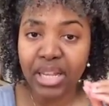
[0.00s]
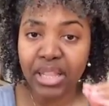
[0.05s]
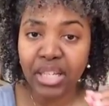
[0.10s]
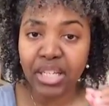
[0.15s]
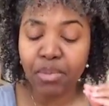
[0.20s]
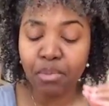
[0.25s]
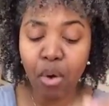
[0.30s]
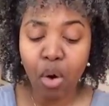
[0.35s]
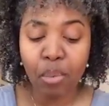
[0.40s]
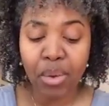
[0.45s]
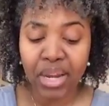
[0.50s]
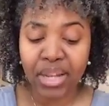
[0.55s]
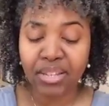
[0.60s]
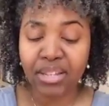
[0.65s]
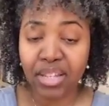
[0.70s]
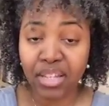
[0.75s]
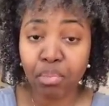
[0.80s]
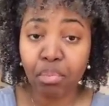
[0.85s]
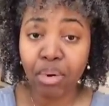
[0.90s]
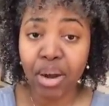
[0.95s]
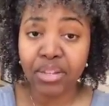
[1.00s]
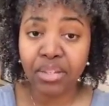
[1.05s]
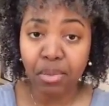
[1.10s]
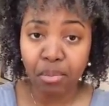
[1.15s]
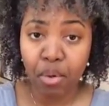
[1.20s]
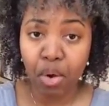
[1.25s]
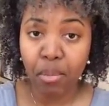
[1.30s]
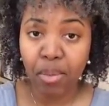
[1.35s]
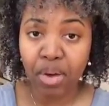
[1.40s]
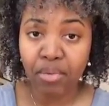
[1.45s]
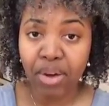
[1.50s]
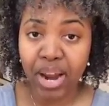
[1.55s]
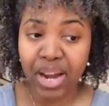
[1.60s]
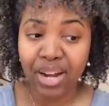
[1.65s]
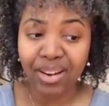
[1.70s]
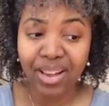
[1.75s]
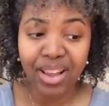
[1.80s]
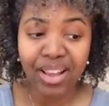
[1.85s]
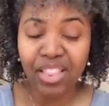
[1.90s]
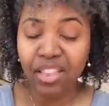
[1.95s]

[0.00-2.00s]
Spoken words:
at this moment is this present moment, right?